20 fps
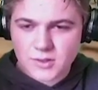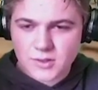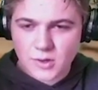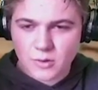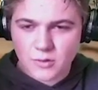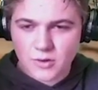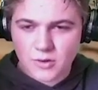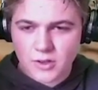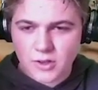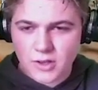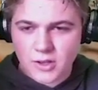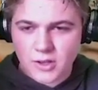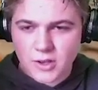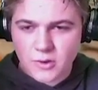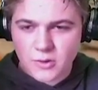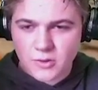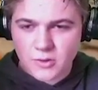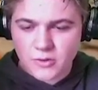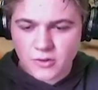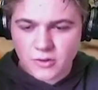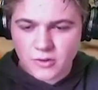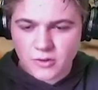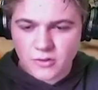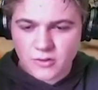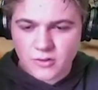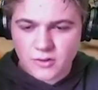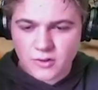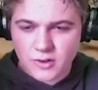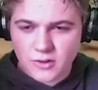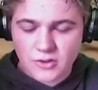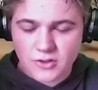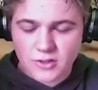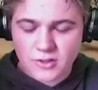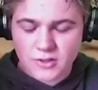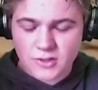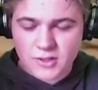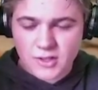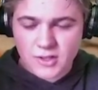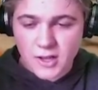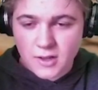So really, it was just, they just
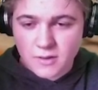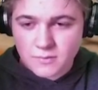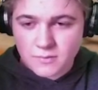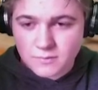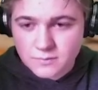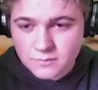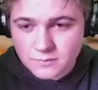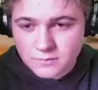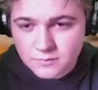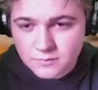didn't see it.